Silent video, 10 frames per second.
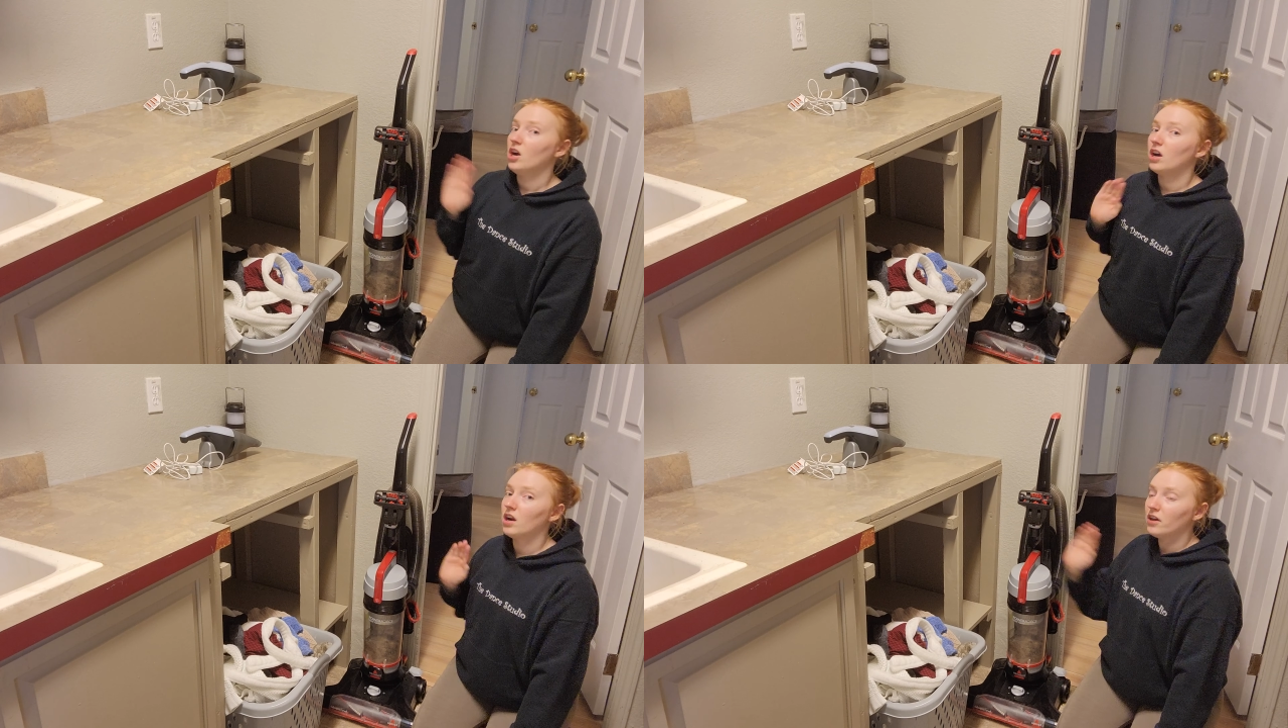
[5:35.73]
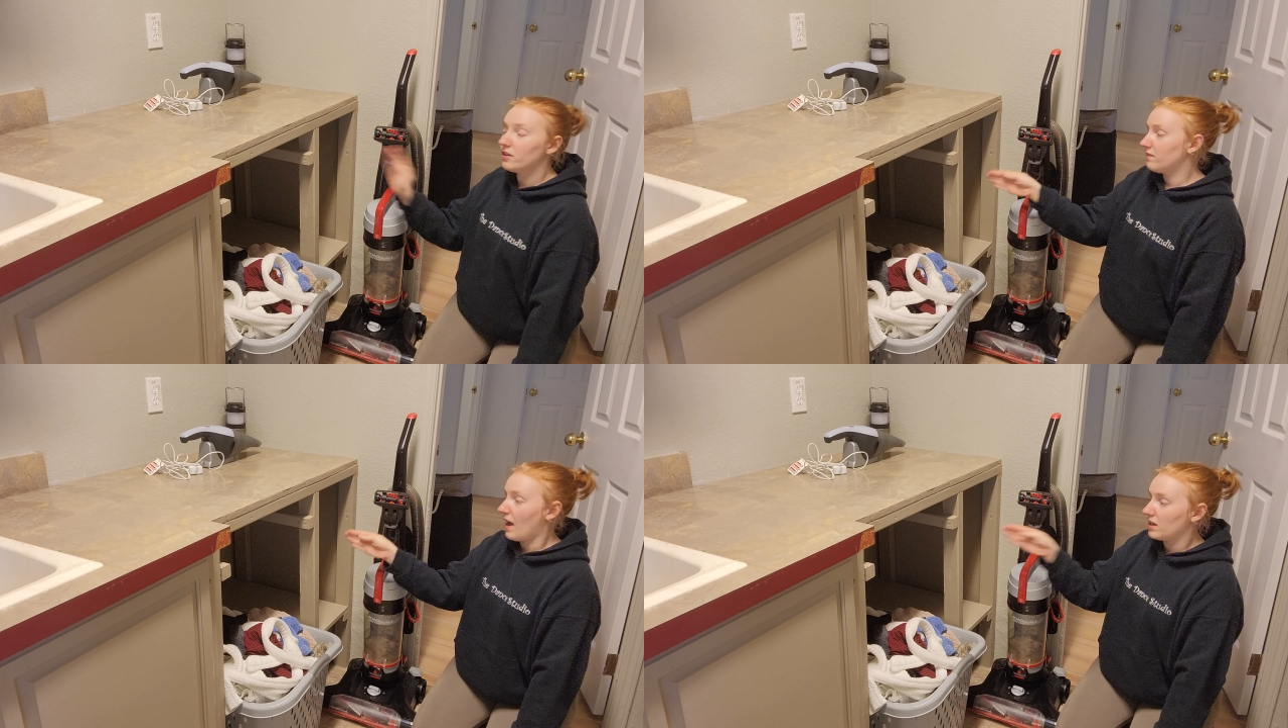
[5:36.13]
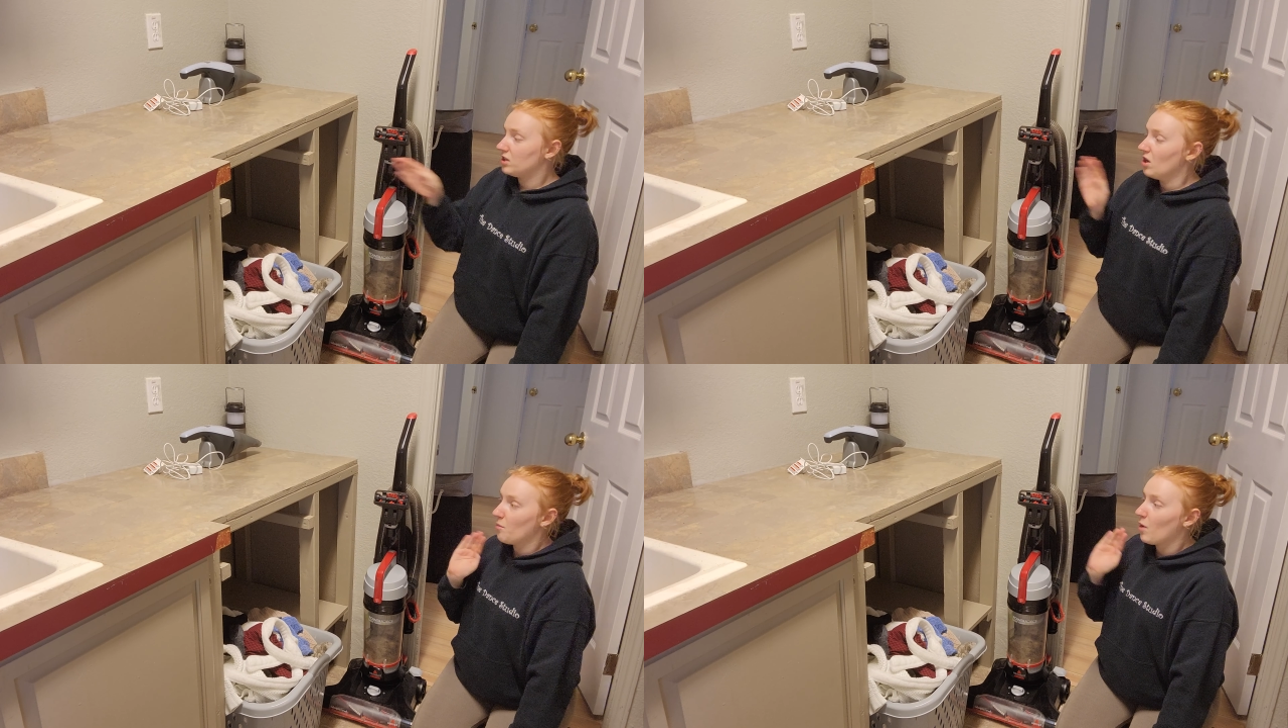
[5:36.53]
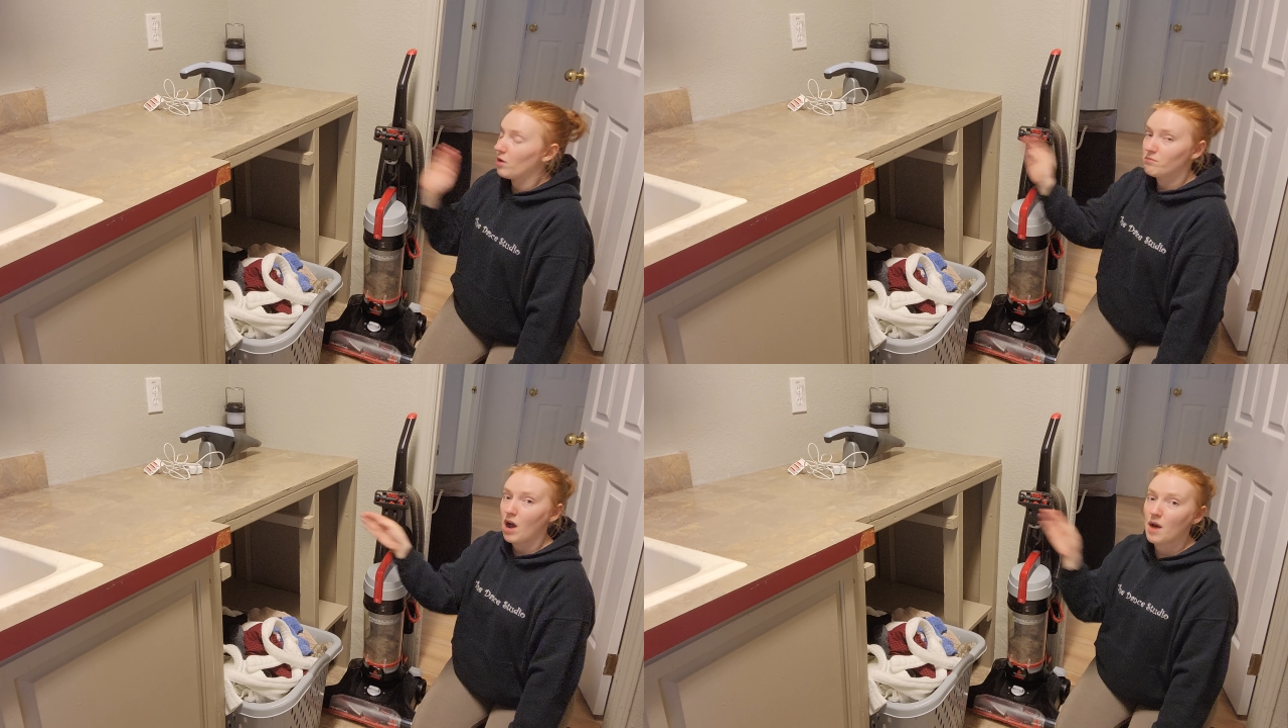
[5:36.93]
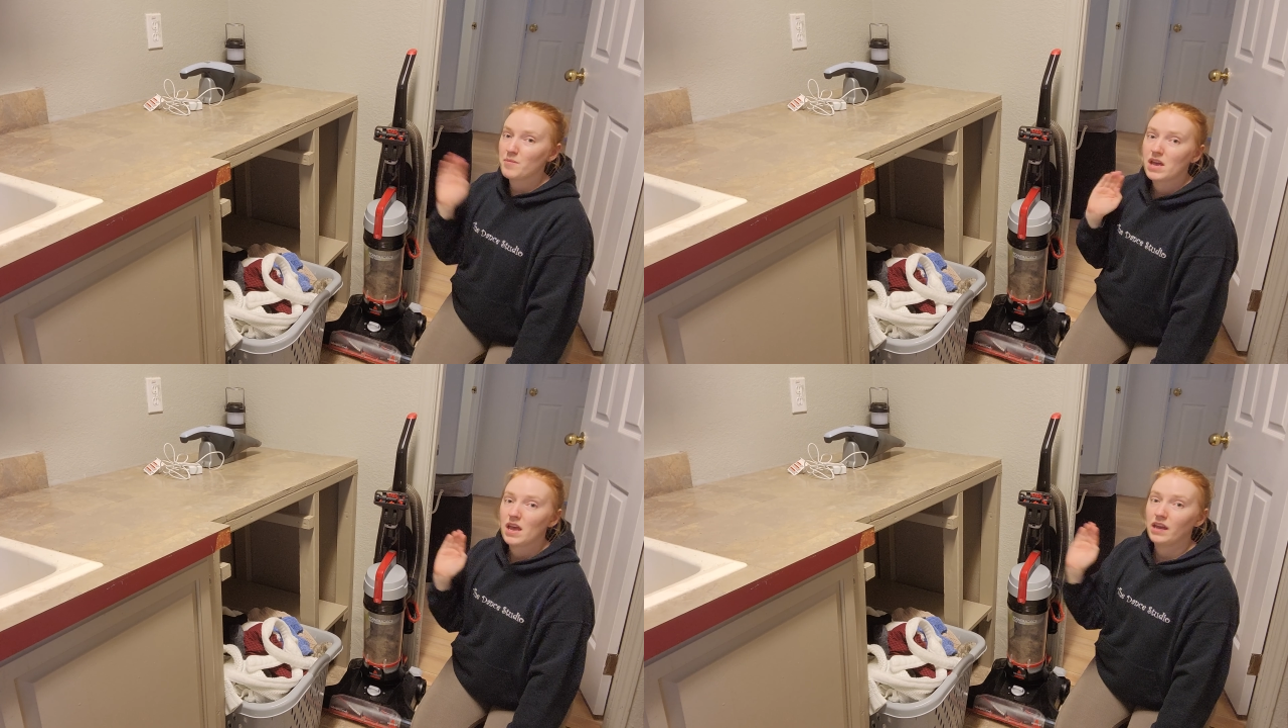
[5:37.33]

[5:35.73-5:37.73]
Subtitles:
our other vacuum, our mop,